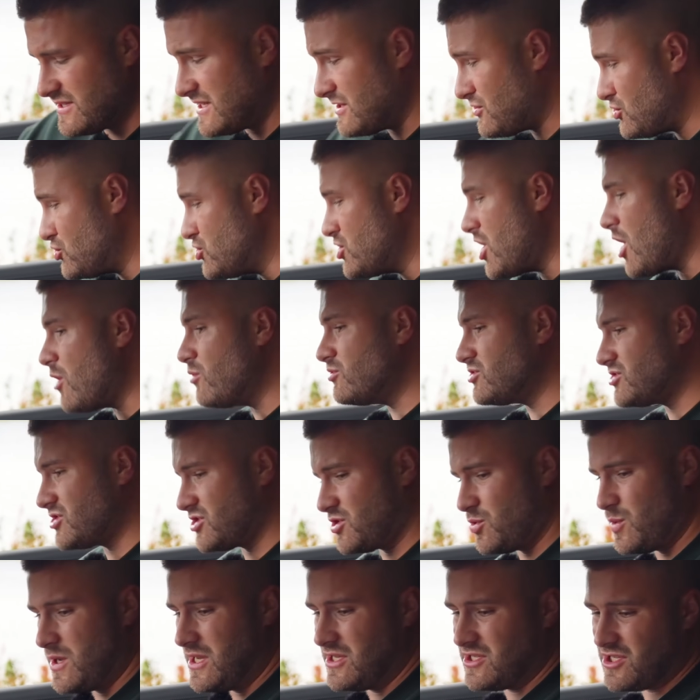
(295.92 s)
There's no
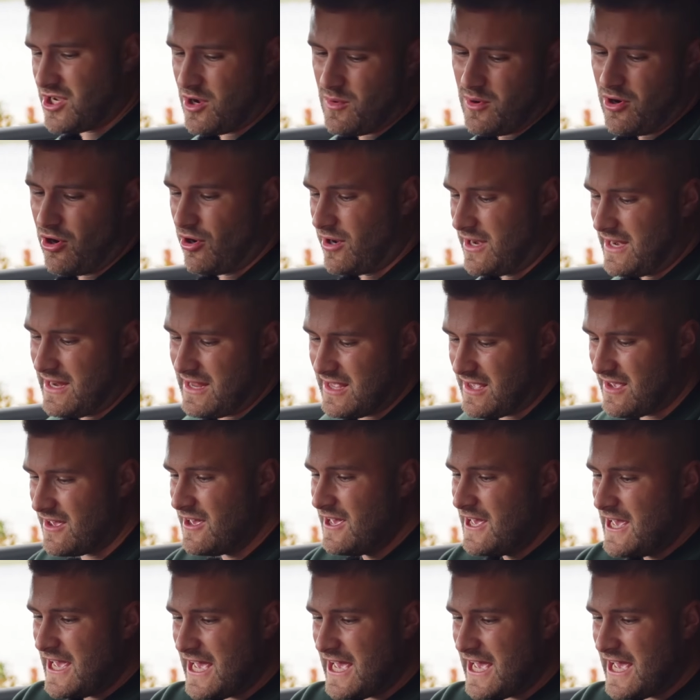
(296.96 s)
squeaks going on in here.